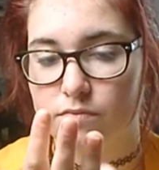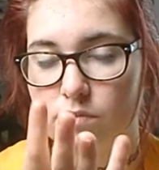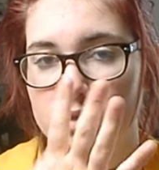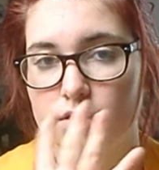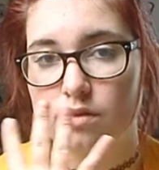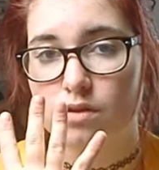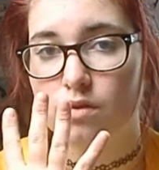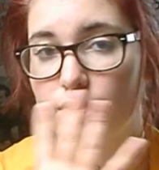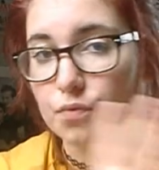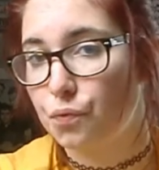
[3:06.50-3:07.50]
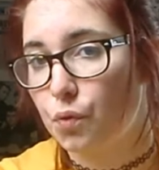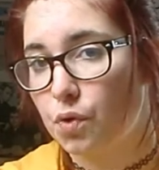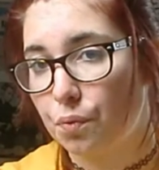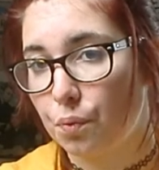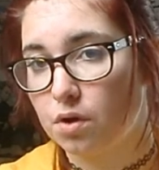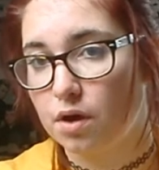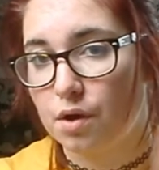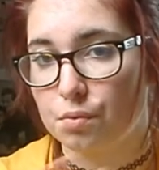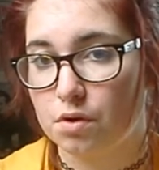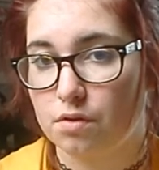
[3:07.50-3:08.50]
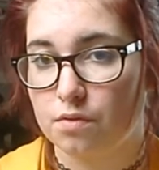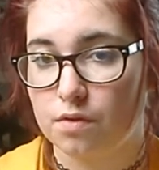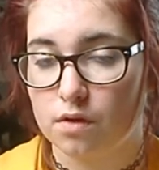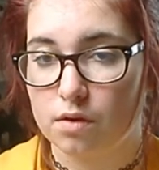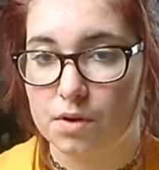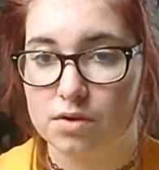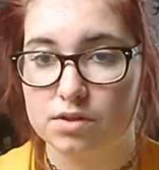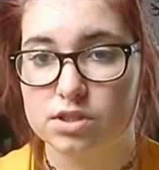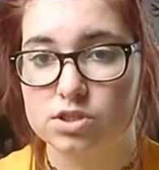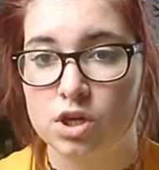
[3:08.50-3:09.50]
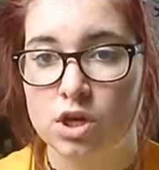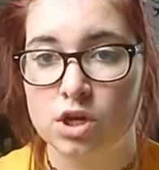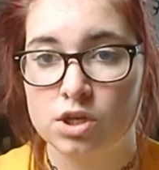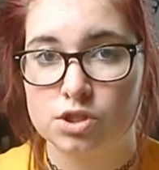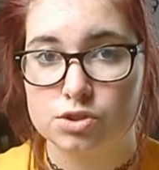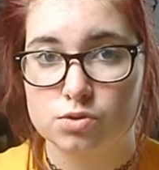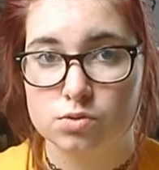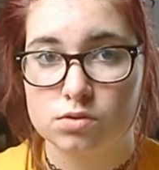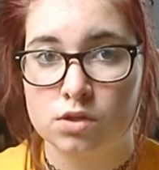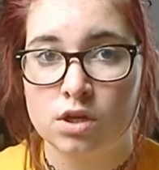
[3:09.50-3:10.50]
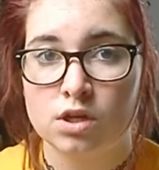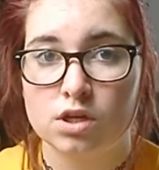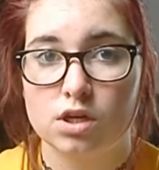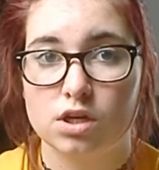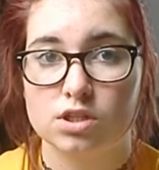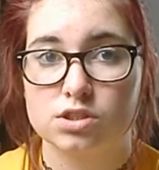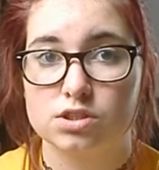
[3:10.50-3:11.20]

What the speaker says: then the fourth one I wanted to talk about is school. I